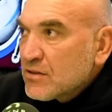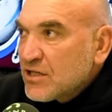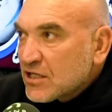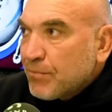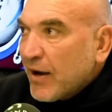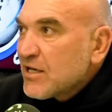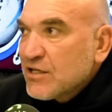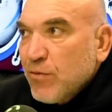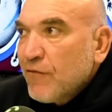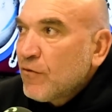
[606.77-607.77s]
6
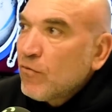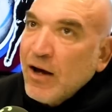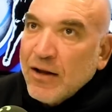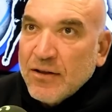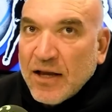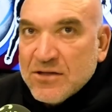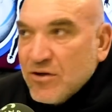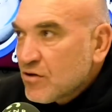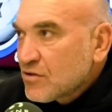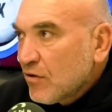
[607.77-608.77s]
pages, well, for one, that
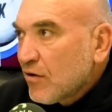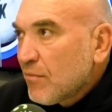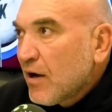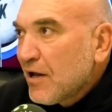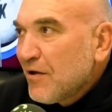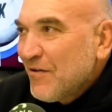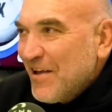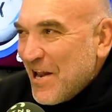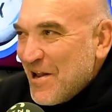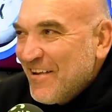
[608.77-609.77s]
costs a lot of money
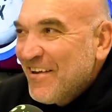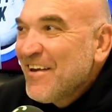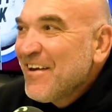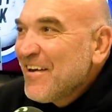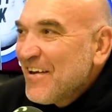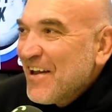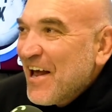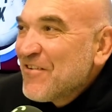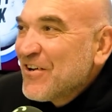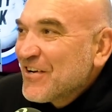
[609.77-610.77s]
in
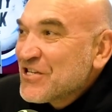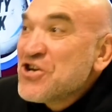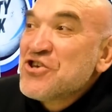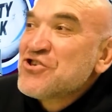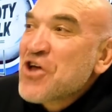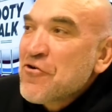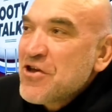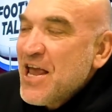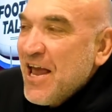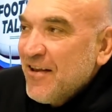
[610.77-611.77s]
advertising. You just
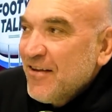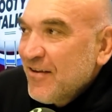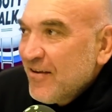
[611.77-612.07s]
don't get,